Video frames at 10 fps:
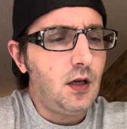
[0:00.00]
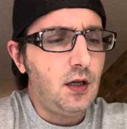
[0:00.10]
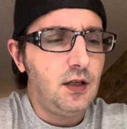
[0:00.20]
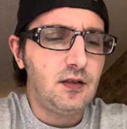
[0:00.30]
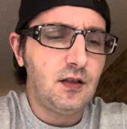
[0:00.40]

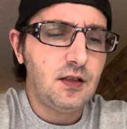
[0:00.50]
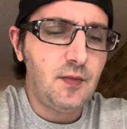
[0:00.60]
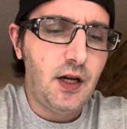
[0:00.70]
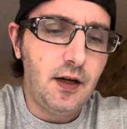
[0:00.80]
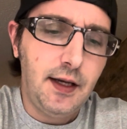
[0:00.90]
he talked
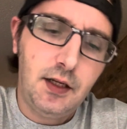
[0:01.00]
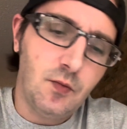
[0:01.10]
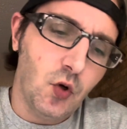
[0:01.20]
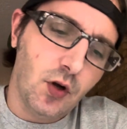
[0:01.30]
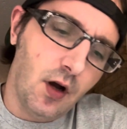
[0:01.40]
about
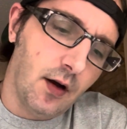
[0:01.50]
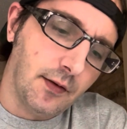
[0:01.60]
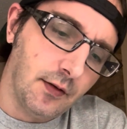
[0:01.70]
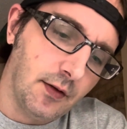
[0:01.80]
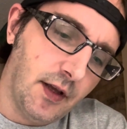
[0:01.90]
animal
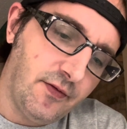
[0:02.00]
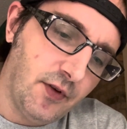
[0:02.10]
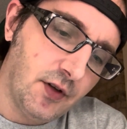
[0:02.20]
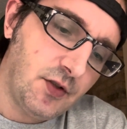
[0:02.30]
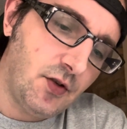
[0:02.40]
calling on that
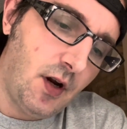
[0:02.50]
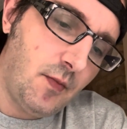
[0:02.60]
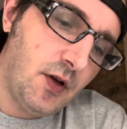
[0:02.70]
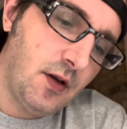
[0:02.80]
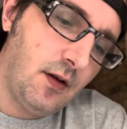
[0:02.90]
first
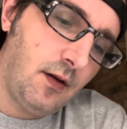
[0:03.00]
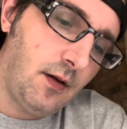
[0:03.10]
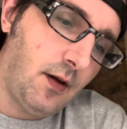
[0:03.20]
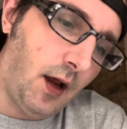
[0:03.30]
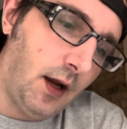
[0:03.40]
trip.
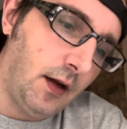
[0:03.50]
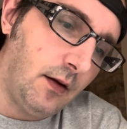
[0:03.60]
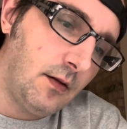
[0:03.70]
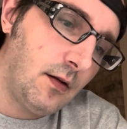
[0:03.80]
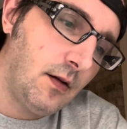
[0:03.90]

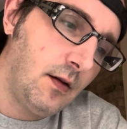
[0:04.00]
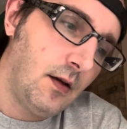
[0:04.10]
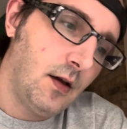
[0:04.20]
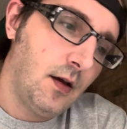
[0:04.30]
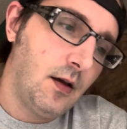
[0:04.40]
And
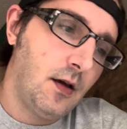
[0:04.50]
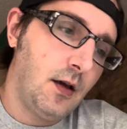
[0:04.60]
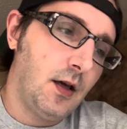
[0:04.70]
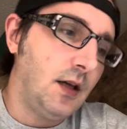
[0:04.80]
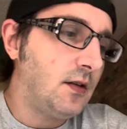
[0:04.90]

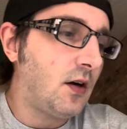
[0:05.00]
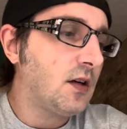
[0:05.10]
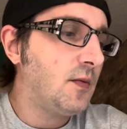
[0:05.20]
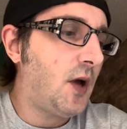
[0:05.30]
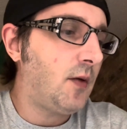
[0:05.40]
he
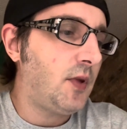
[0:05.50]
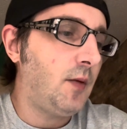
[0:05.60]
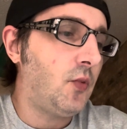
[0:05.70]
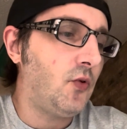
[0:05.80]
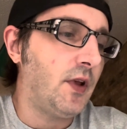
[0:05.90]
talked about
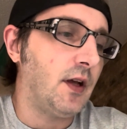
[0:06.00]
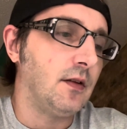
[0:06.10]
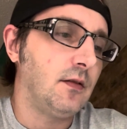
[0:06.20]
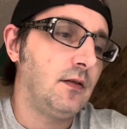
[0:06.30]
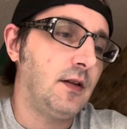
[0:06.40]
people that
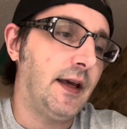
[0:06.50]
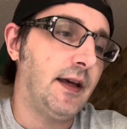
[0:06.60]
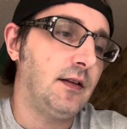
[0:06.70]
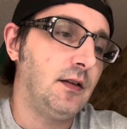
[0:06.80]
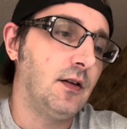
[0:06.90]

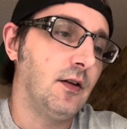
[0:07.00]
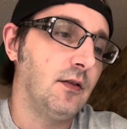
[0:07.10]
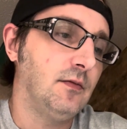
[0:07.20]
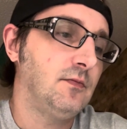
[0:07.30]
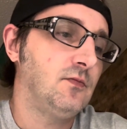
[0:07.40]
you know,